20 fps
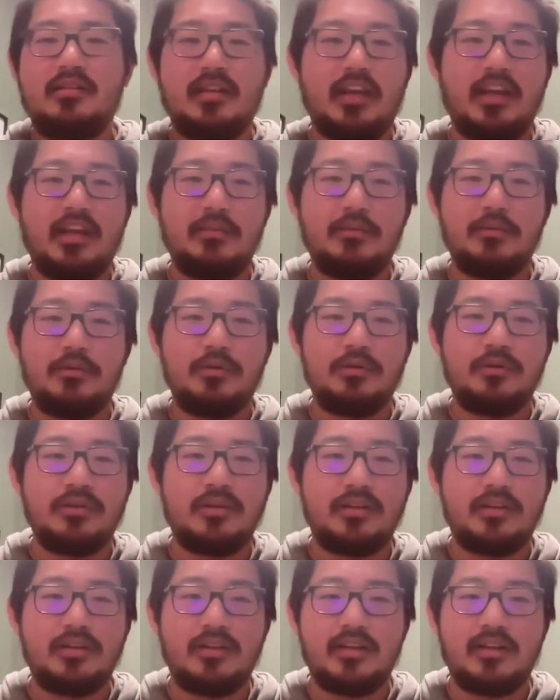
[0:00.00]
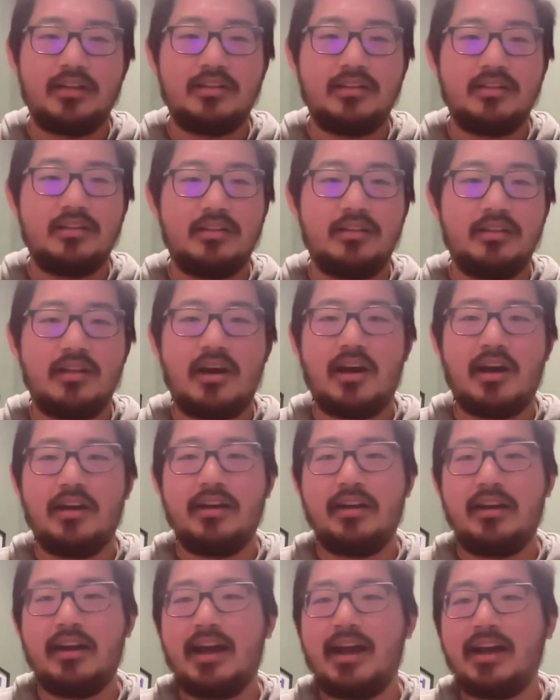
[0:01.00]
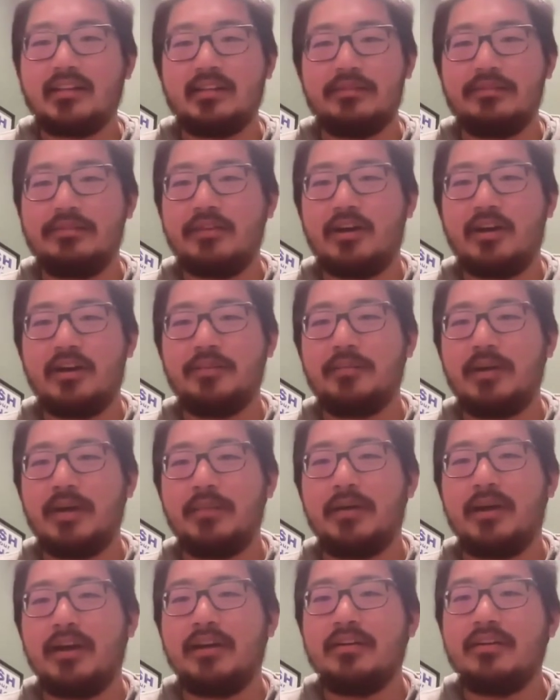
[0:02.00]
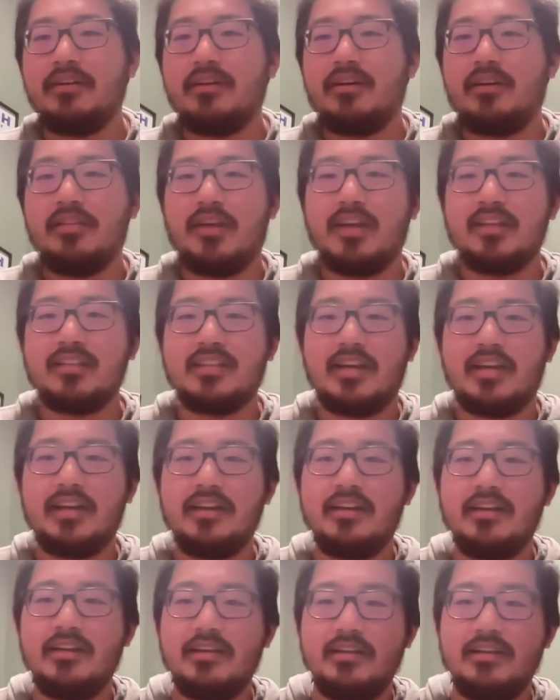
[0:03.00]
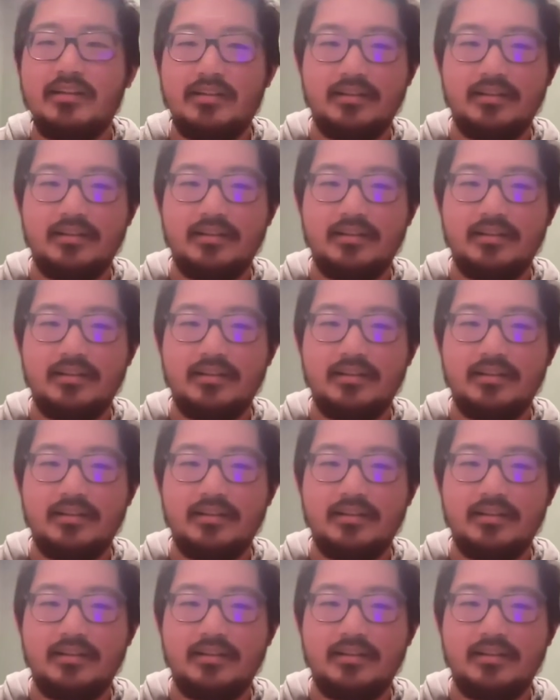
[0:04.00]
tabled, and that not an active thought in my mind on that side.